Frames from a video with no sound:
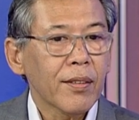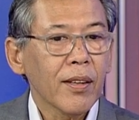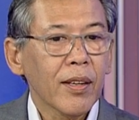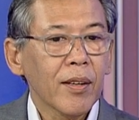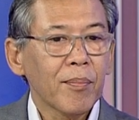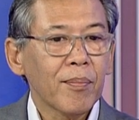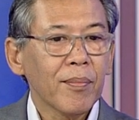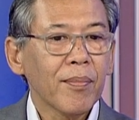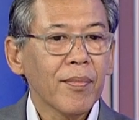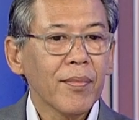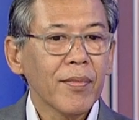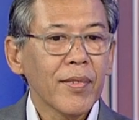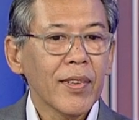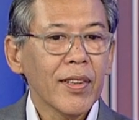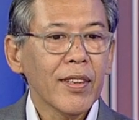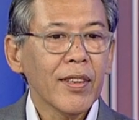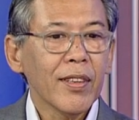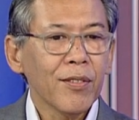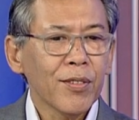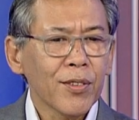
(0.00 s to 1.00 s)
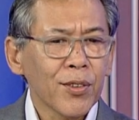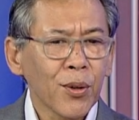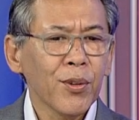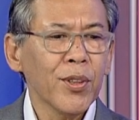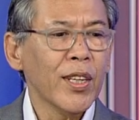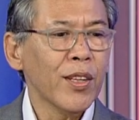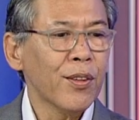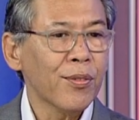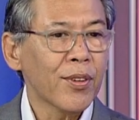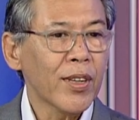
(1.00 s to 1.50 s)
Um, so
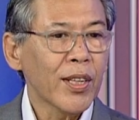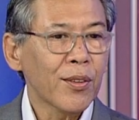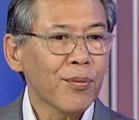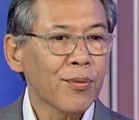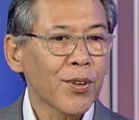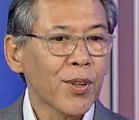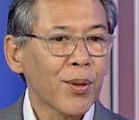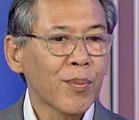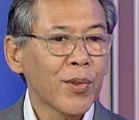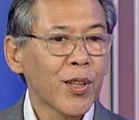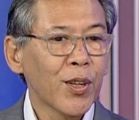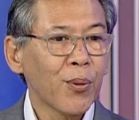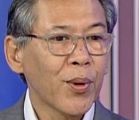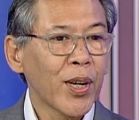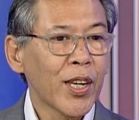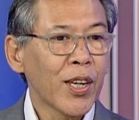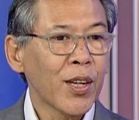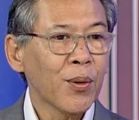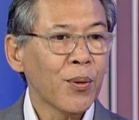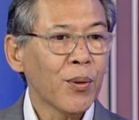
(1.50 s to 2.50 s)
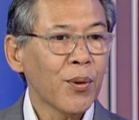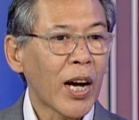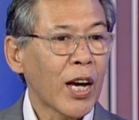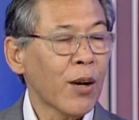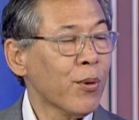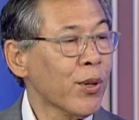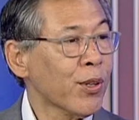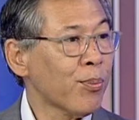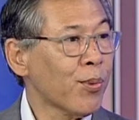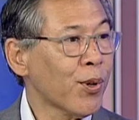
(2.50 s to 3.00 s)
different from the way I
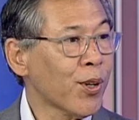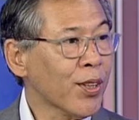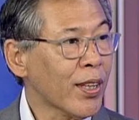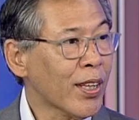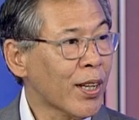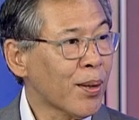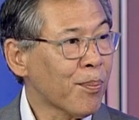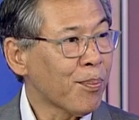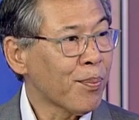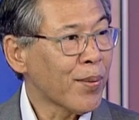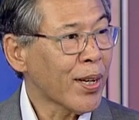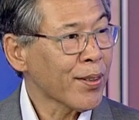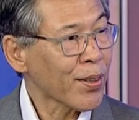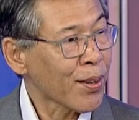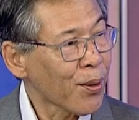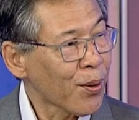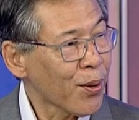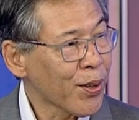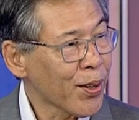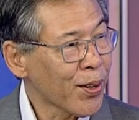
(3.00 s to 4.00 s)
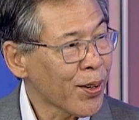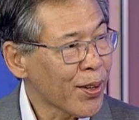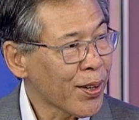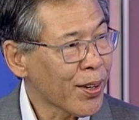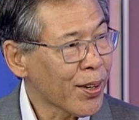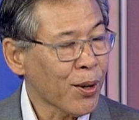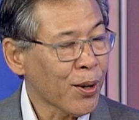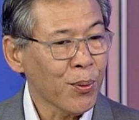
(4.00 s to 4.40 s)
was brought up as a lawyer,